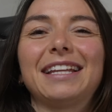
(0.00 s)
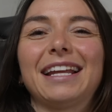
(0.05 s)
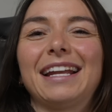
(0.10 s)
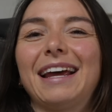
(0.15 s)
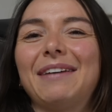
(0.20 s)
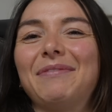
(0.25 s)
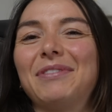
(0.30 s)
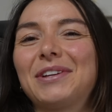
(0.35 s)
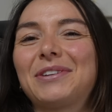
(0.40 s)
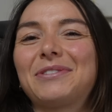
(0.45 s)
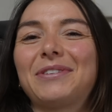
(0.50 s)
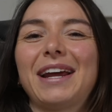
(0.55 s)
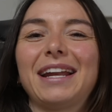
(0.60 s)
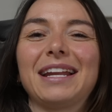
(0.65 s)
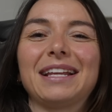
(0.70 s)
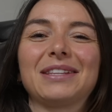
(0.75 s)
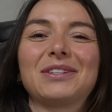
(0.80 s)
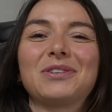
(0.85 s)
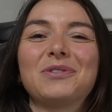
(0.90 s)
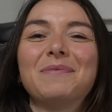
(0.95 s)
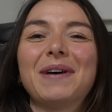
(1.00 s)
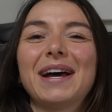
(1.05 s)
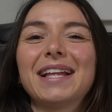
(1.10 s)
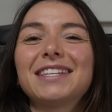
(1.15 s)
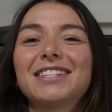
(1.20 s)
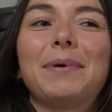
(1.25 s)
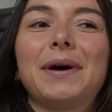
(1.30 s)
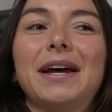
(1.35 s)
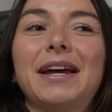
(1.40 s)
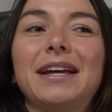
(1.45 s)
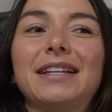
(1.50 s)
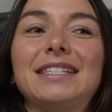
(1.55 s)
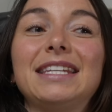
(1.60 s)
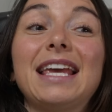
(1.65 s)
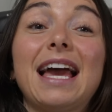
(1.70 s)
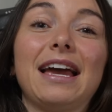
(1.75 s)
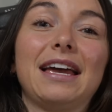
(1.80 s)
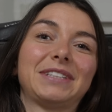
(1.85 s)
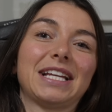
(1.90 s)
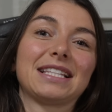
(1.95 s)
that I'm not riding too much. But
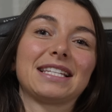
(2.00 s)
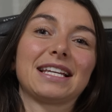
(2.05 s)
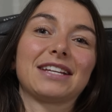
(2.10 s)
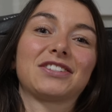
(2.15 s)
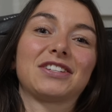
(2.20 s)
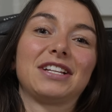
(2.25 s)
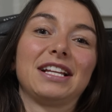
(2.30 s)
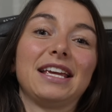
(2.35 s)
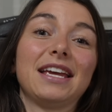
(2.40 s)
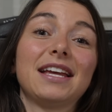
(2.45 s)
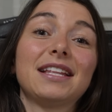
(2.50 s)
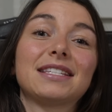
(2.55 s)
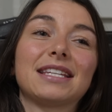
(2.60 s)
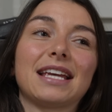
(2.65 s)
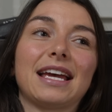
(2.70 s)
yeah, that's actually it.